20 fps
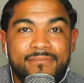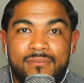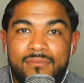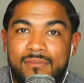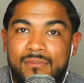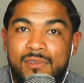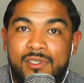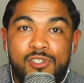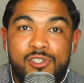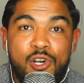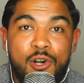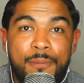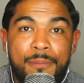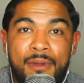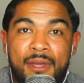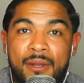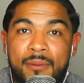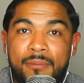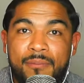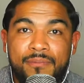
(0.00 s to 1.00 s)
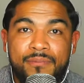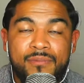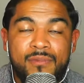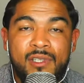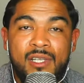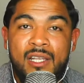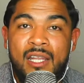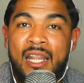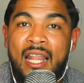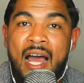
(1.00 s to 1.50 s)
serpent,
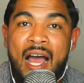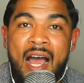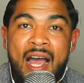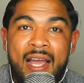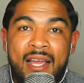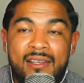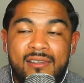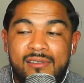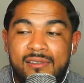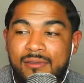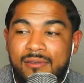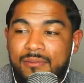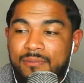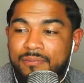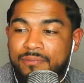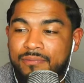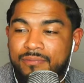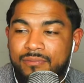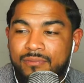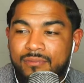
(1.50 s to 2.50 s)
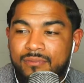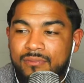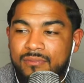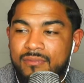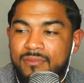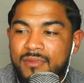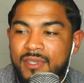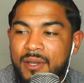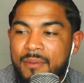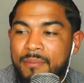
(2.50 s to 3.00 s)
lies.
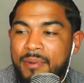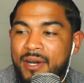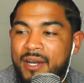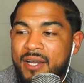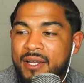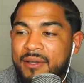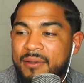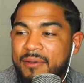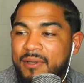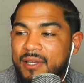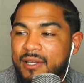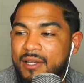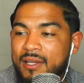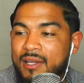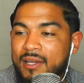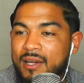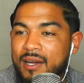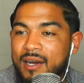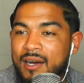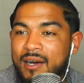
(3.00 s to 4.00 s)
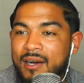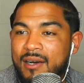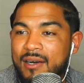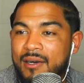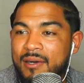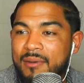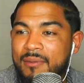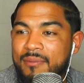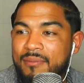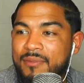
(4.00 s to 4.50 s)
But,
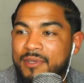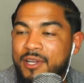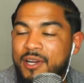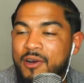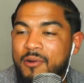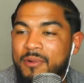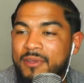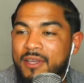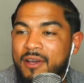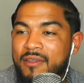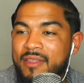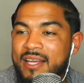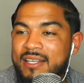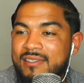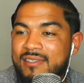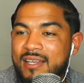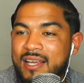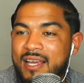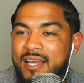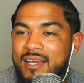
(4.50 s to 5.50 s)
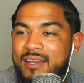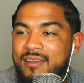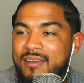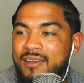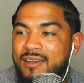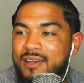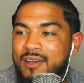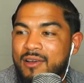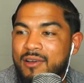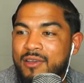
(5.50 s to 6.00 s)
with all that said,
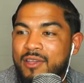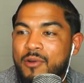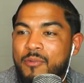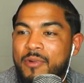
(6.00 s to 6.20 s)
we